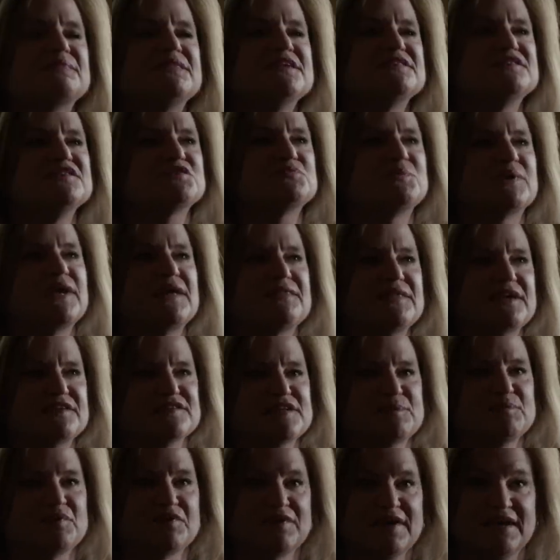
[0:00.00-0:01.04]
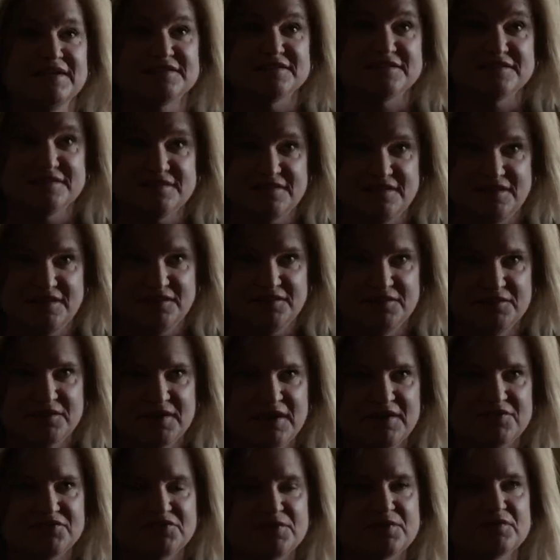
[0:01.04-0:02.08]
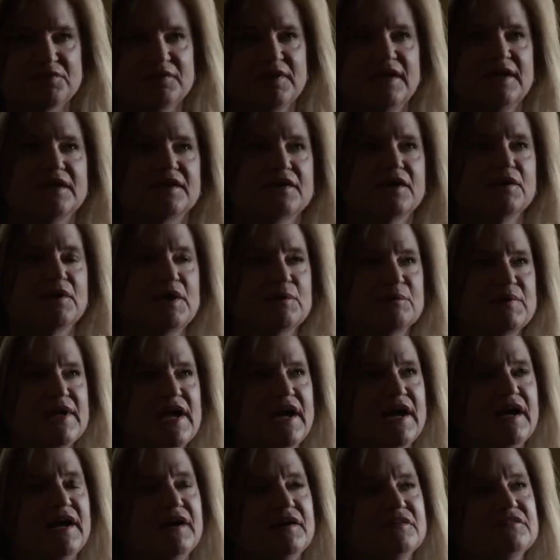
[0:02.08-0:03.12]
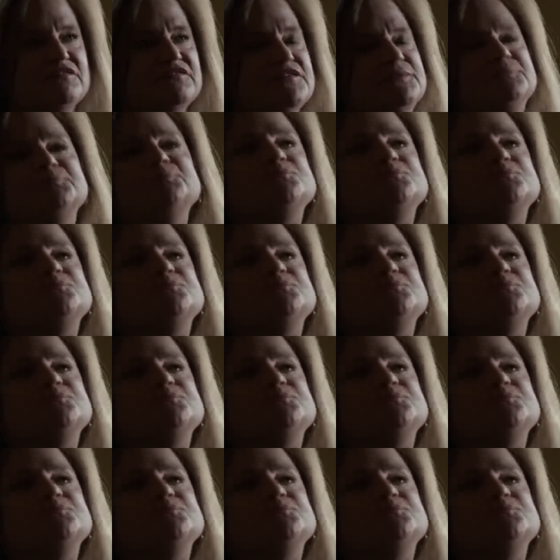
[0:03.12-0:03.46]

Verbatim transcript: This is what I think Democrats see. Okay, so they're like, all right, we have